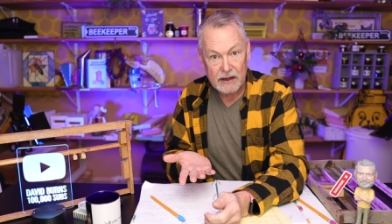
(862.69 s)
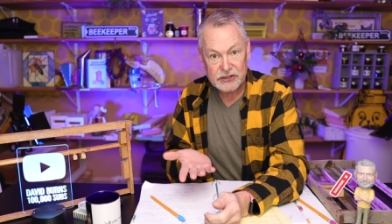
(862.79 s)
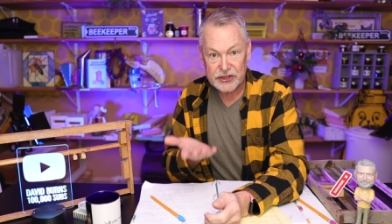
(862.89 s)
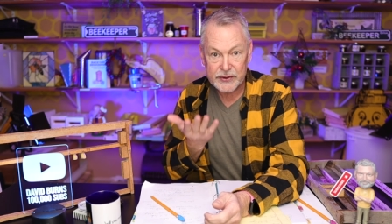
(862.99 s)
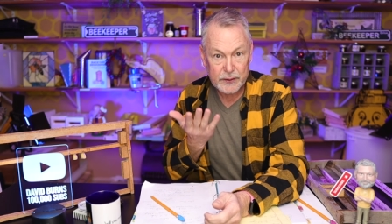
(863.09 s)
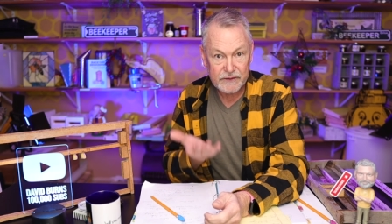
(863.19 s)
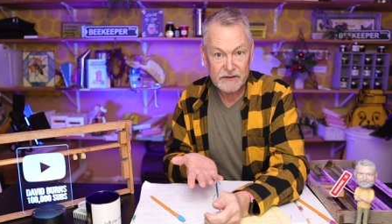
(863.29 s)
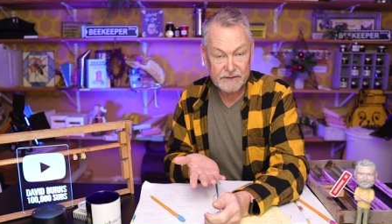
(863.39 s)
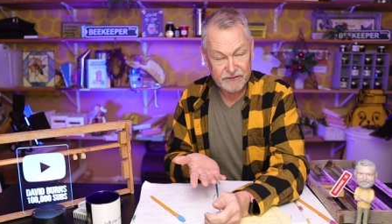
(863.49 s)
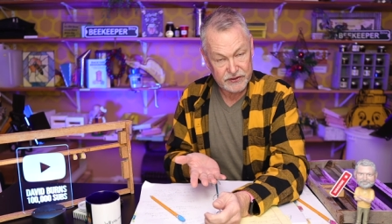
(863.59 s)
I'll show you
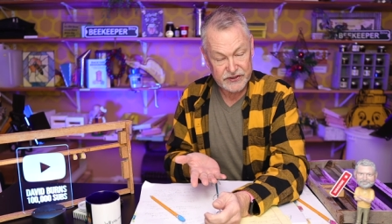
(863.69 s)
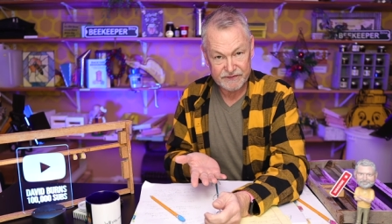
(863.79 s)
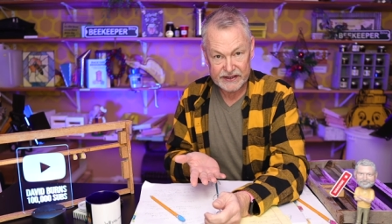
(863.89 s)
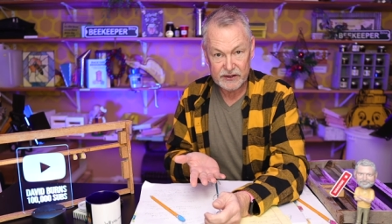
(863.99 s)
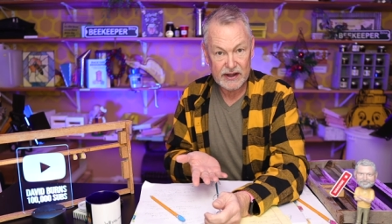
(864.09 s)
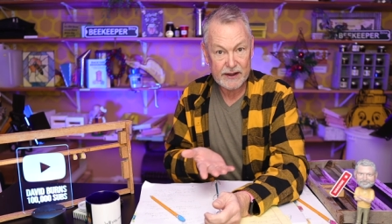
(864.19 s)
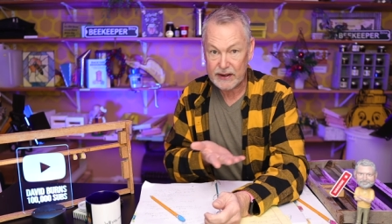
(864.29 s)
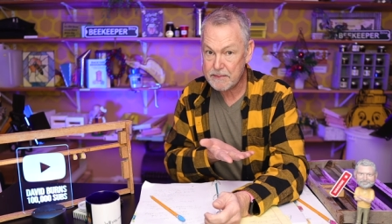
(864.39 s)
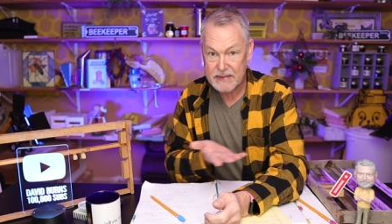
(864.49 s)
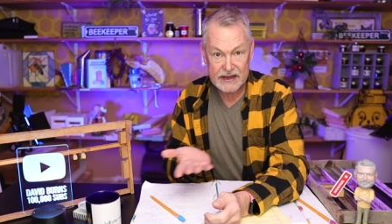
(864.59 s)
in a future video how
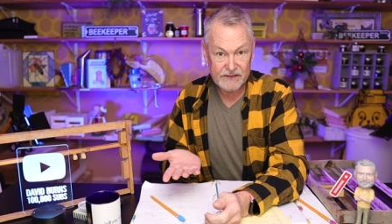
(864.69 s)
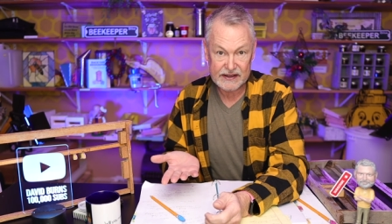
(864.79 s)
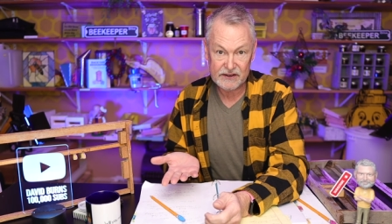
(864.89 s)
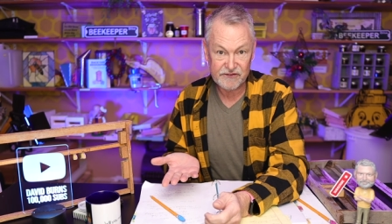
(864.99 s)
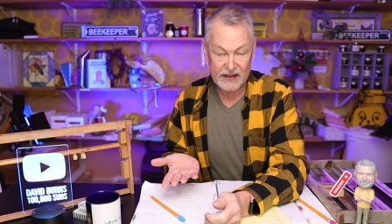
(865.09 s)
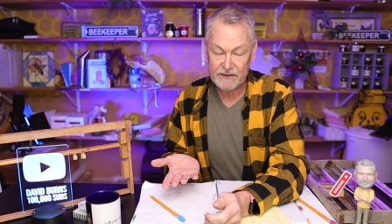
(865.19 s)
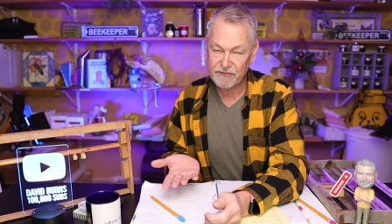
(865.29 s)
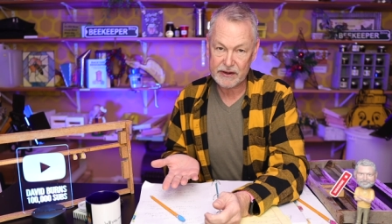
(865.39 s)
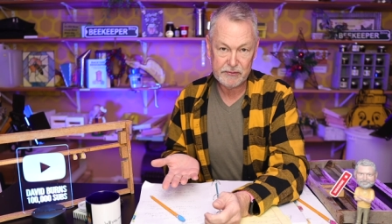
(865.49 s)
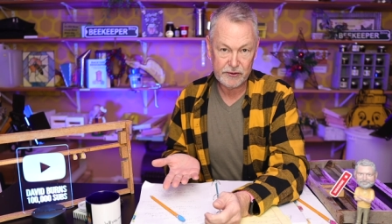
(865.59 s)
I make these five
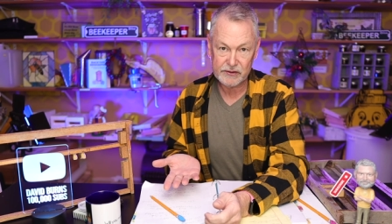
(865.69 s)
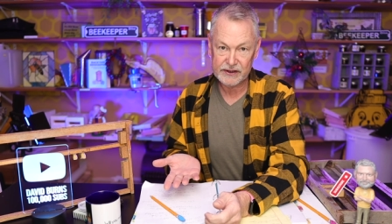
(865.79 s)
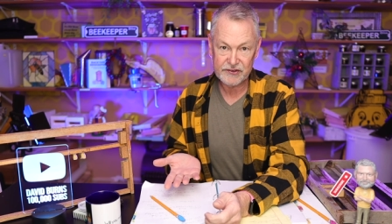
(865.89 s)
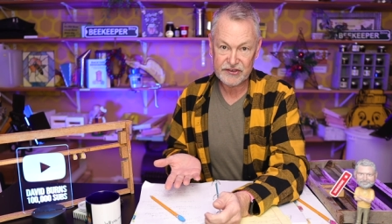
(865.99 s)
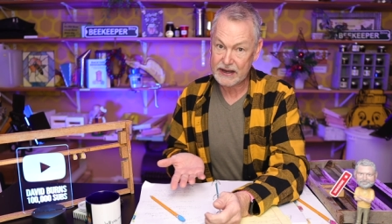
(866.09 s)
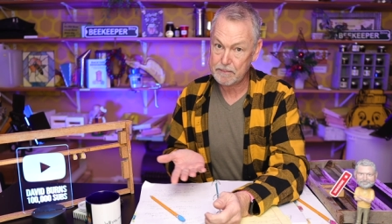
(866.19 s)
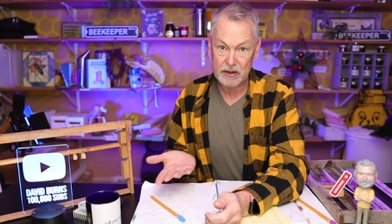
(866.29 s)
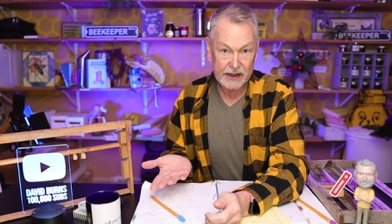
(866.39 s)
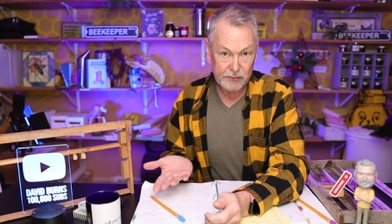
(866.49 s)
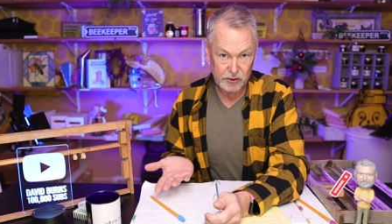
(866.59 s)
frame nucleus out of
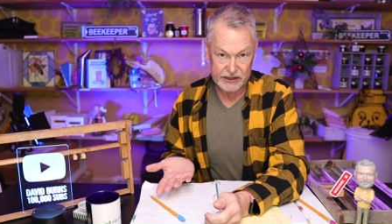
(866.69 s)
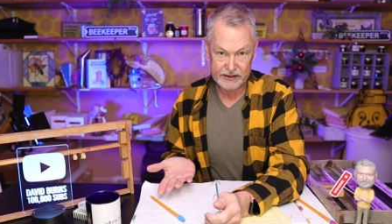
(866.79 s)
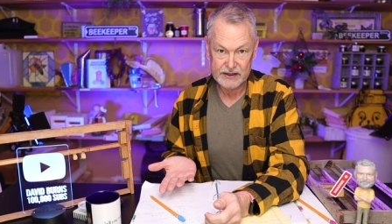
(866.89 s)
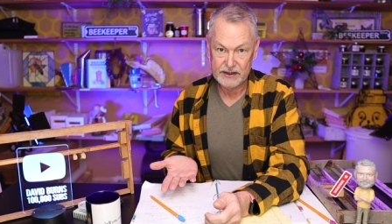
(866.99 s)
plywood